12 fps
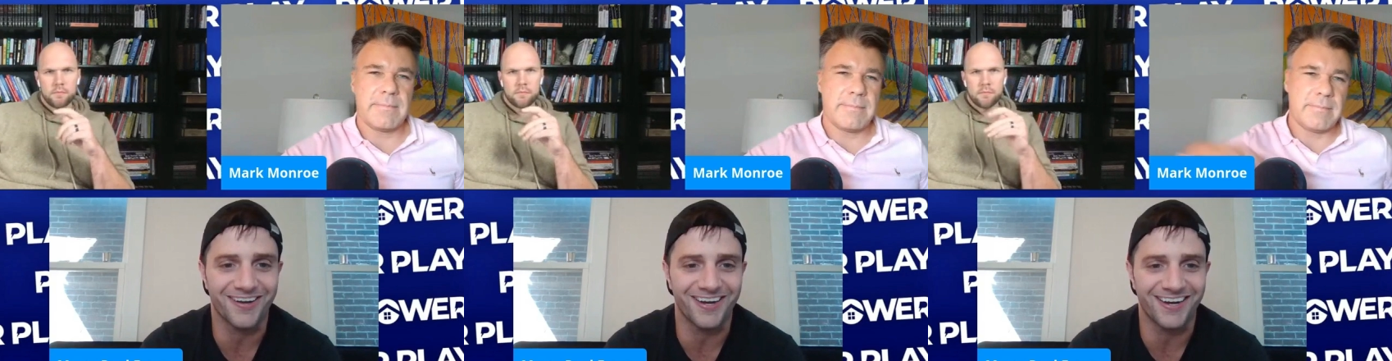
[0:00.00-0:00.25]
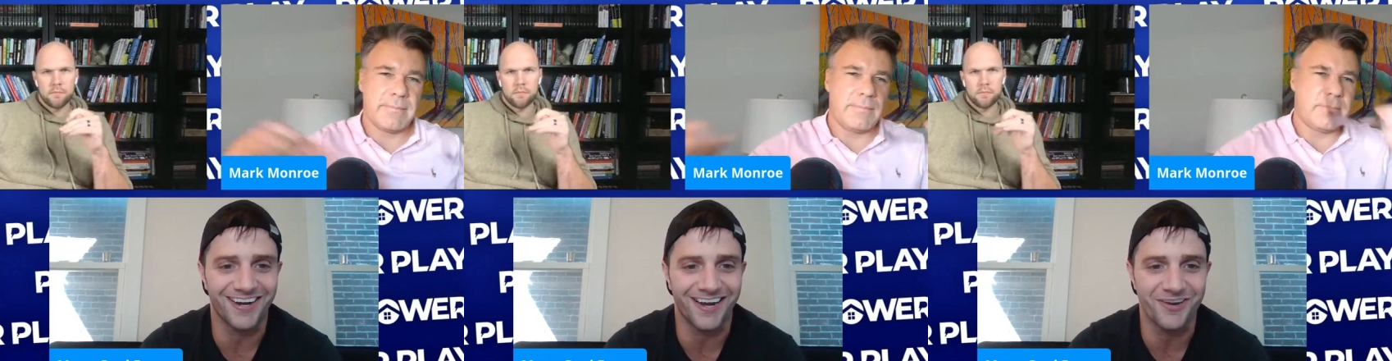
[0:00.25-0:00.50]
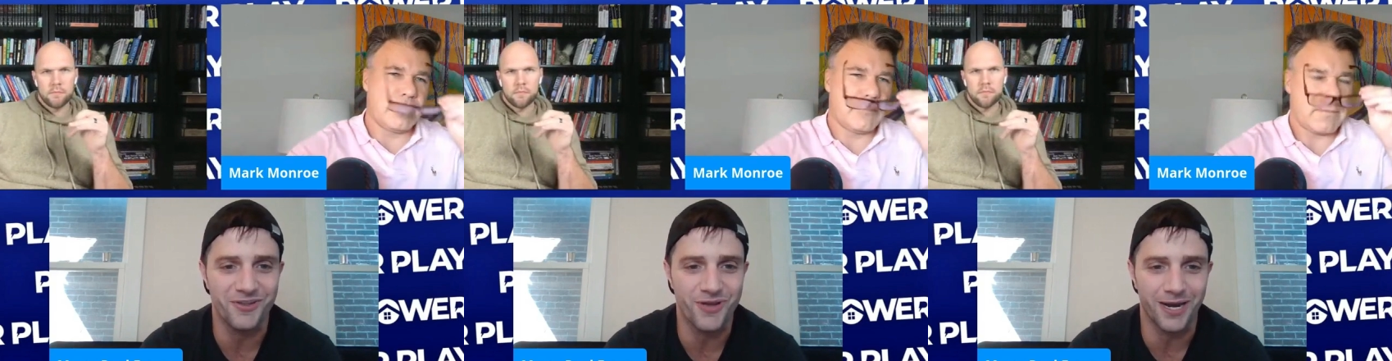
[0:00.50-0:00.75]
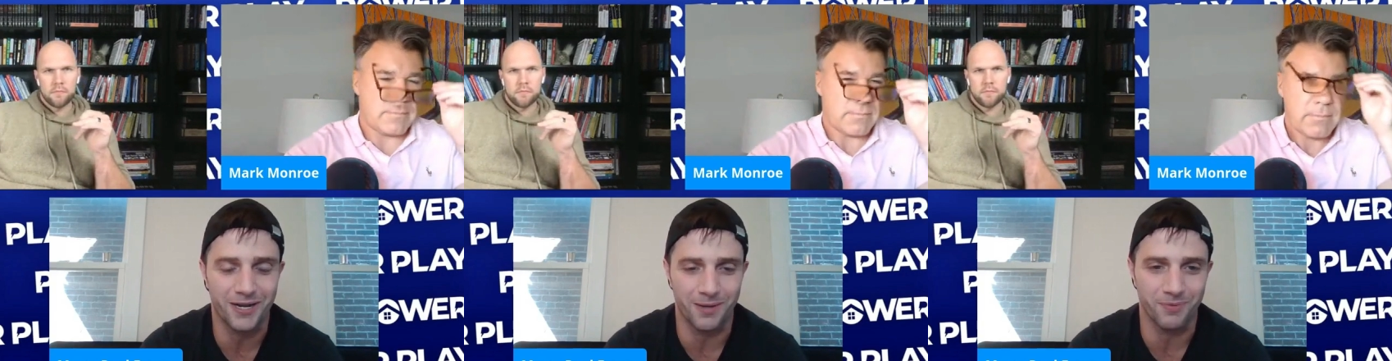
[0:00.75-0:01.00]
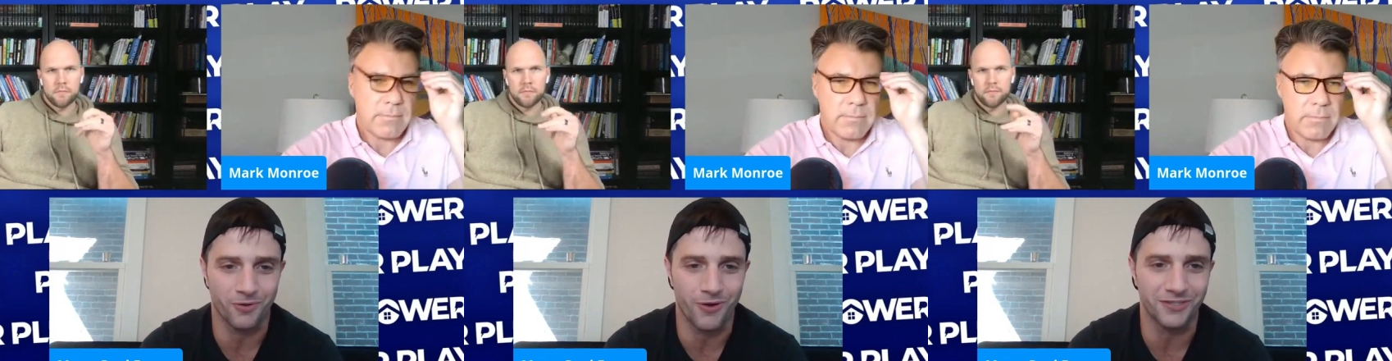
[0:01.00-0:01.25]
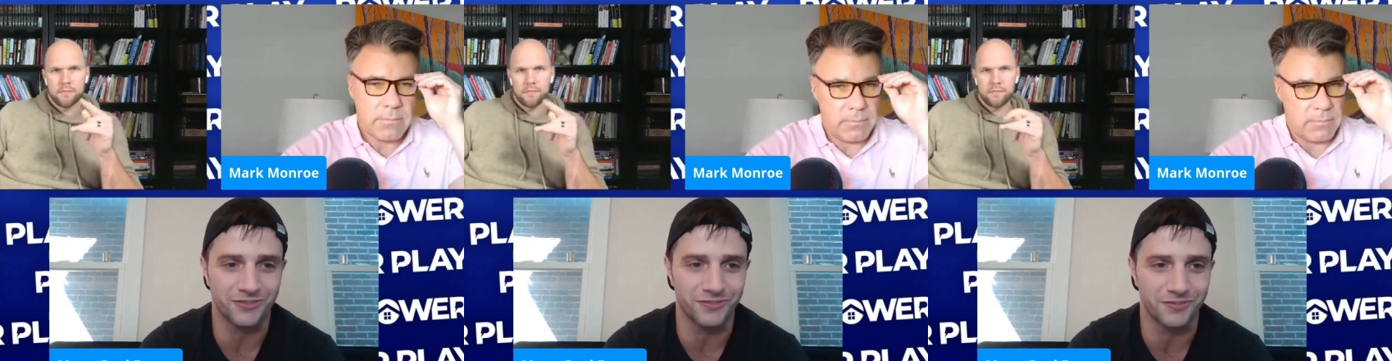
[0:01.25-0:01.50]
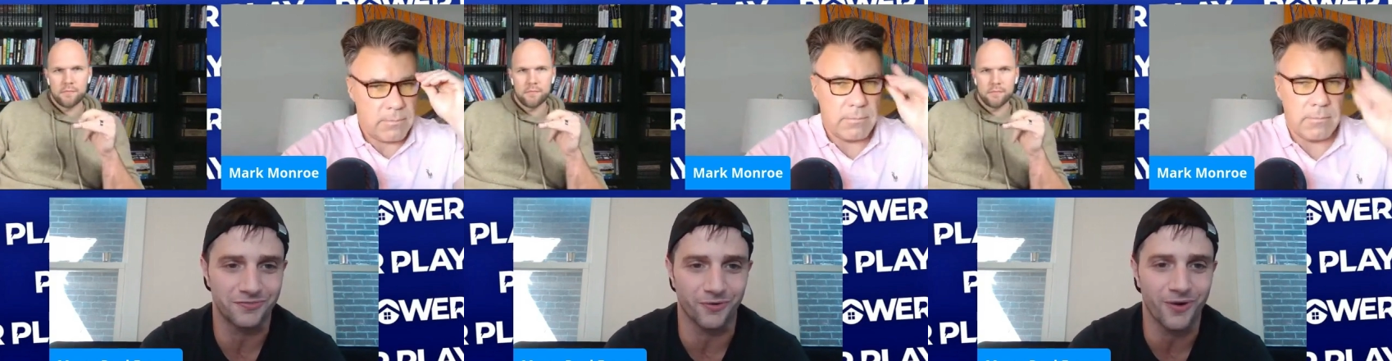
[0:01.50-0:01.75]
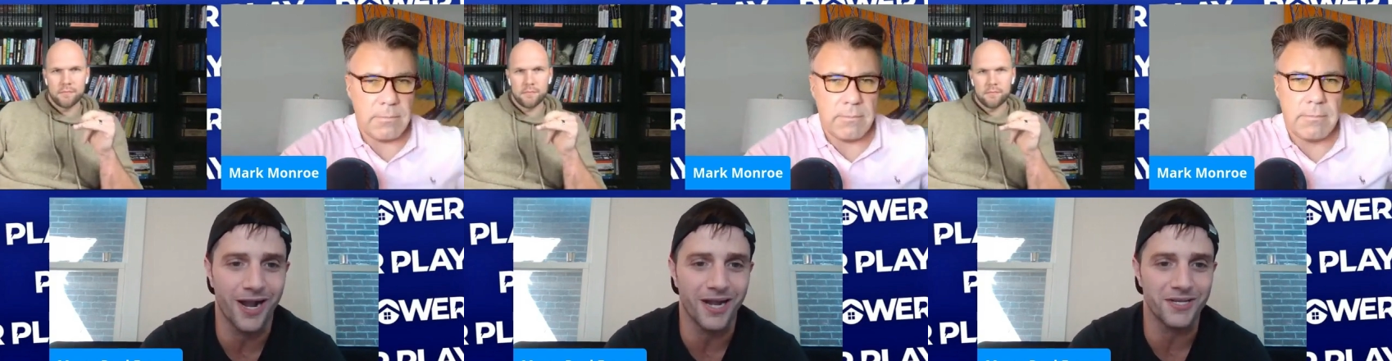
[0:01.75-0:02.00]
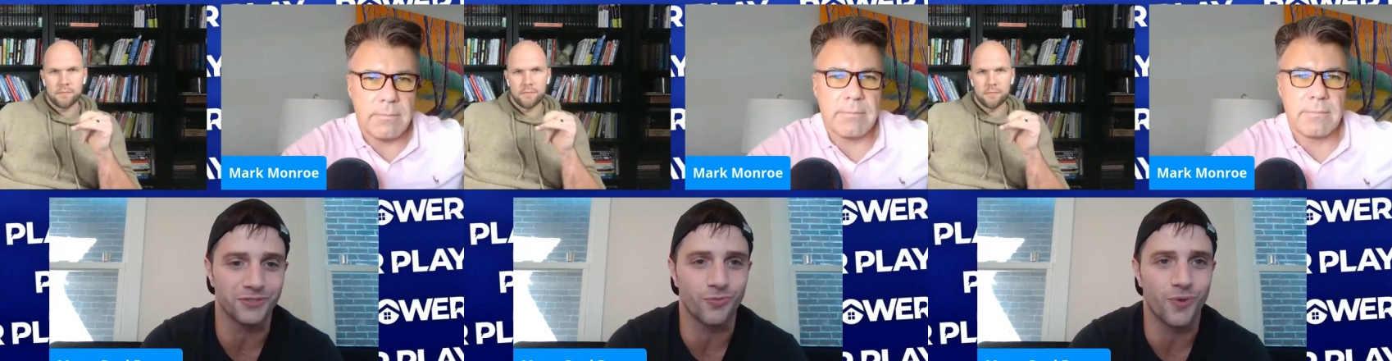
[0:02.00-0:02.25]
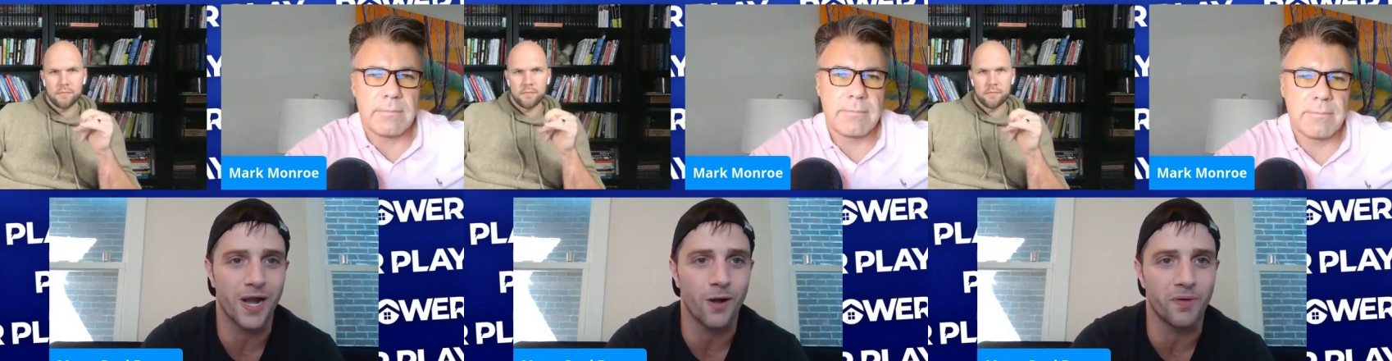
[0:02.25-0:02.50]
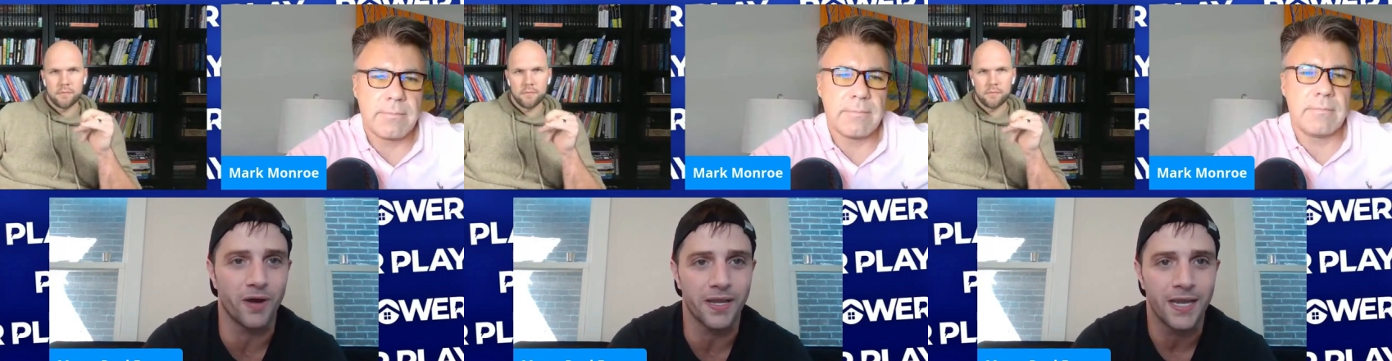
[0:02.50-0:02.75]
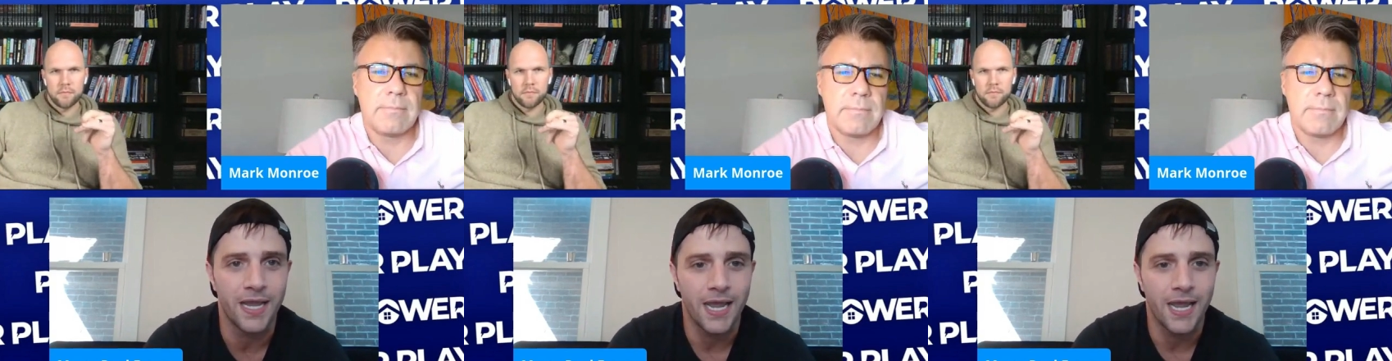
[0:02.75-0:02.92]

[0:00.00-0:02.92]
Speaker 1: I know you got a couple questions for Ronnie as well. But